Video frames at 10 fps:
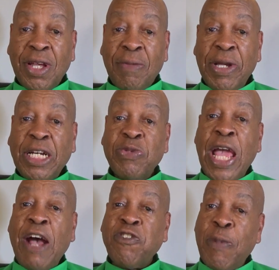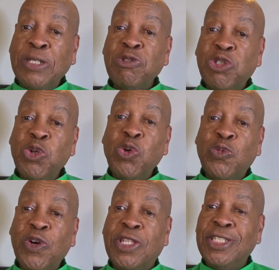because we have special tools
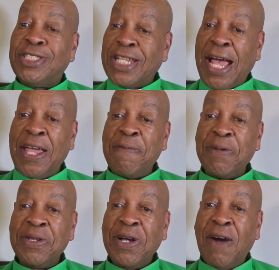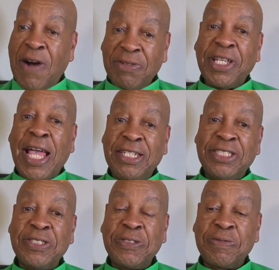for this type of
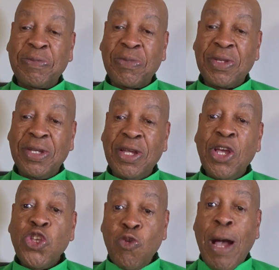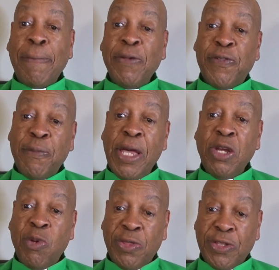altercation. You might be familiar
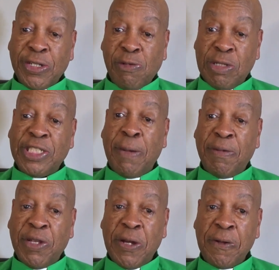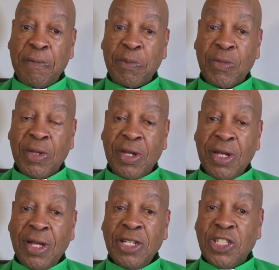with with some of them:
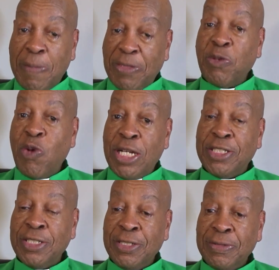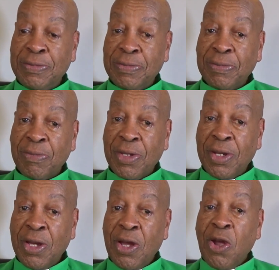Smith and Wesson,
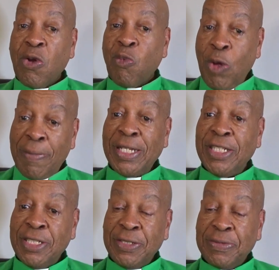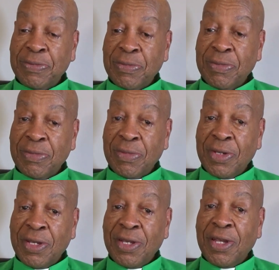Remington,
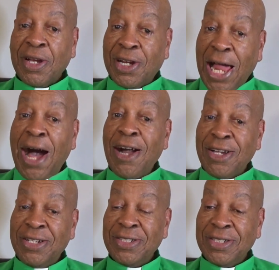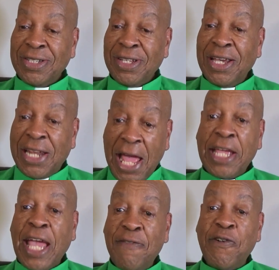Glock, and
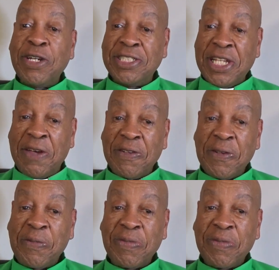AK-47.